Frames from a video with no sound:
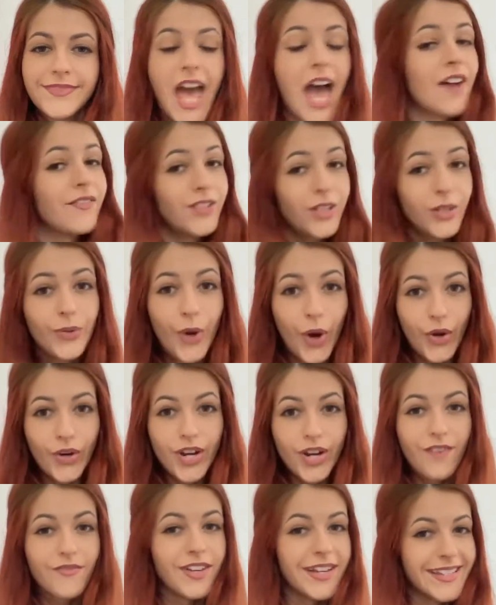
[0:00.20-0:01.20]
Have you
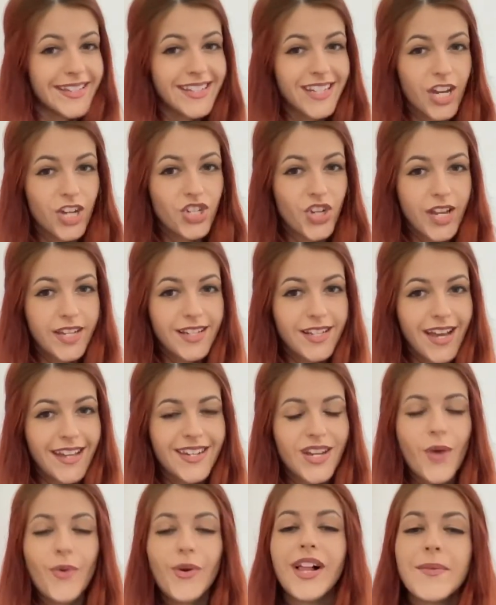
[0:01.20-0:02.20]
heard of InstaJet
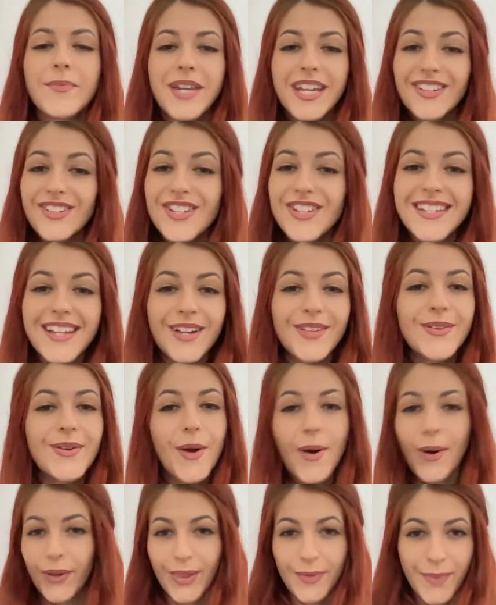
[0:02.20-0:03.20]
yet? Well, I'm here to tell
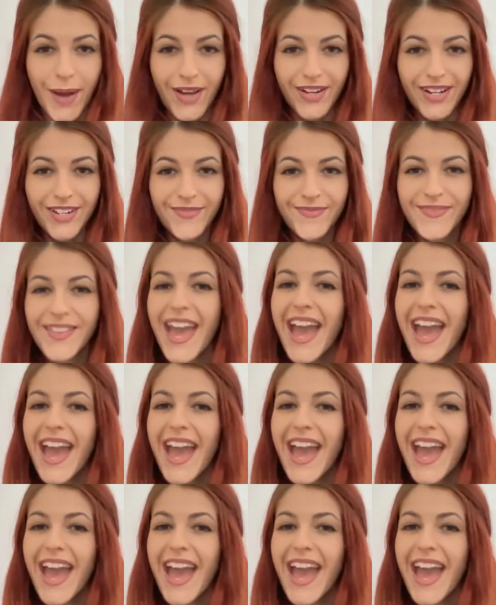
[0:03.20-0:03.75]
you all about it.